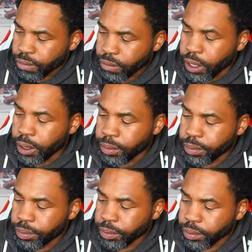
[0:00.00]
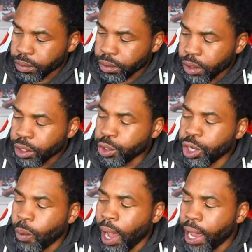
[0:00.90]
Yeah. You know
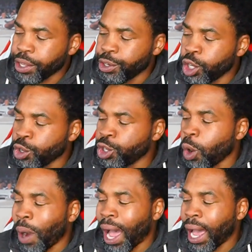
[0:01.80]
why? You know why?